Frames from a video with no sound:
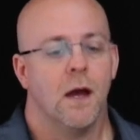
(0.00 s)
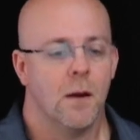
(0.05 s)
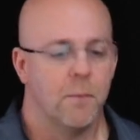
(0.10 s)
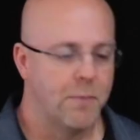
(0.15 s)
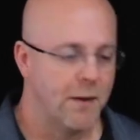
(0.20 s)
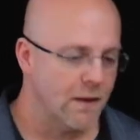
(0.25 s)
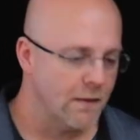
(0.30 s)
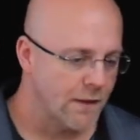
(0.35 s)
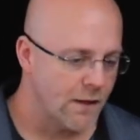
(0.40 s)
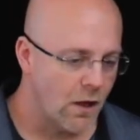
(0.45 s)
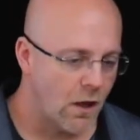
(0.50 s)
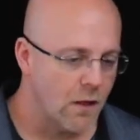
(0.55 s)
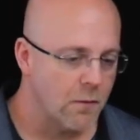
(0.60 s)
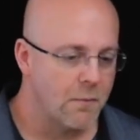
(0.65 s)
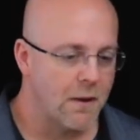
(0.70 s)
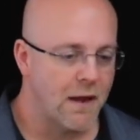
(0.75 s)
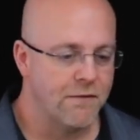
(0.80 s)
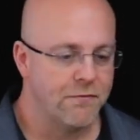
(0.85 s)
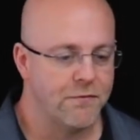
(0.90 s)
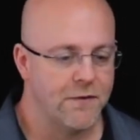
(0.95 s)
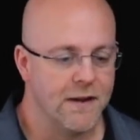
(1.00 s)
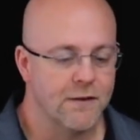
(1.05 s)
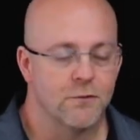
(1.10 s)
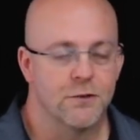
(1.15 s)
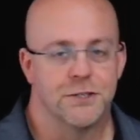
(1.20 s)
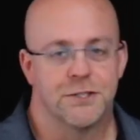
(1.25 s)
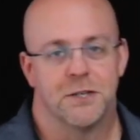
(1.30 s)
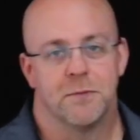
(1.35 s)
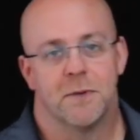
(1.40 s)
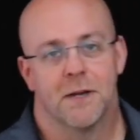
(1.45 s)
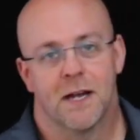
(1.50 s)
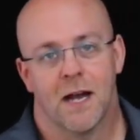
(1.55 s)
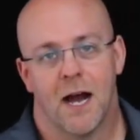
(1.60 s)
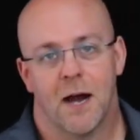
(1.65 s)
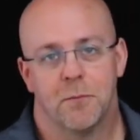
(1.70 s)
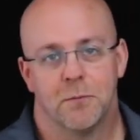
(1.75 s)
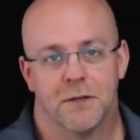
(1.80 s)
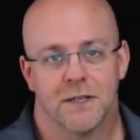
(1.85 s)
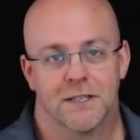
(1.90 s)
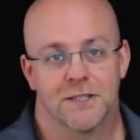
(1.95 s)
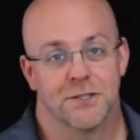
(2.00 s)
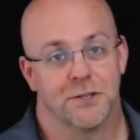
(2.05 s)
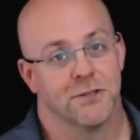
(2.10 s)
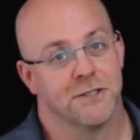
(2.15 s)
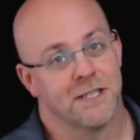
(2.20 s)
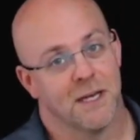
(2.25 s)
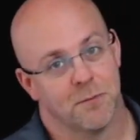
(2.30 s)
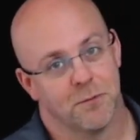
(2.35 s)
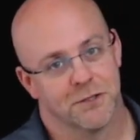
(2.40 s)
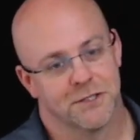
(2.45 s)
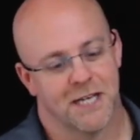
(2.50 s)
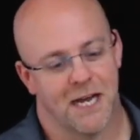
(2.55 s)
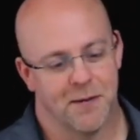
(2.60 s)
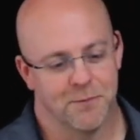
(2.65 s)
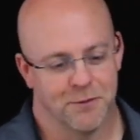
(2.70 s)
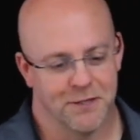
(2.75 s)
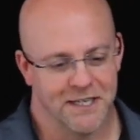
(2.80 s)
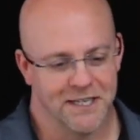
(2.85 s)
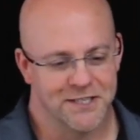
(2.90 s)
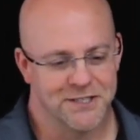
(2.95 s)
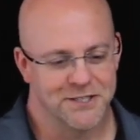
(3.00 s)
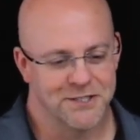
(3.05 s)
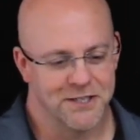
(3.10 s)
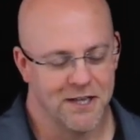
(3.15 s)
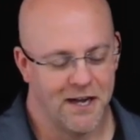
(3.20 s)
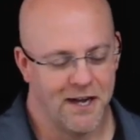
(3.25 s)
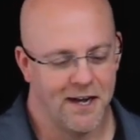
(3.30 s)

Apparently all of my favorite Jimmy Cobb licks are double time licks,